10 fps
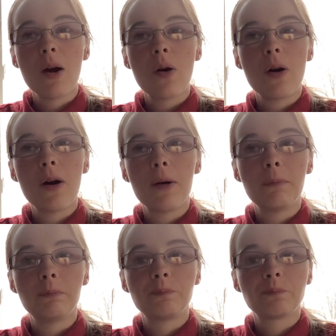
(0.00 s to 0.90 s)

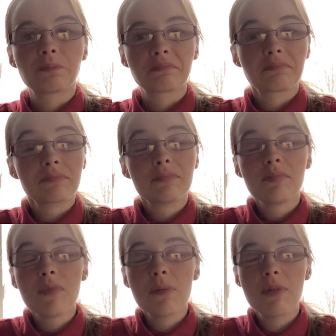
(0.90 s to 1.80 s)

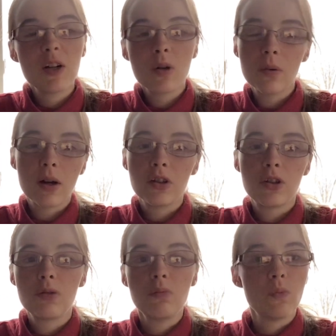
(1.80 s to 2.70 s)
But if we want
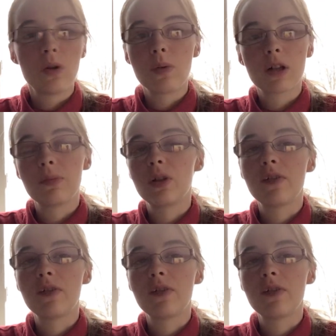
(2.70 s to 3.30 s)
to, we're welcome to give